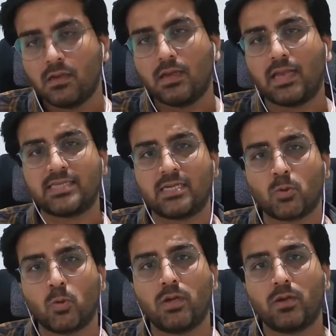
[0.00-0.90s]
as I
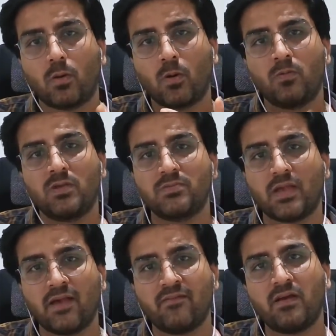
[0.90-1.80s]
told, always have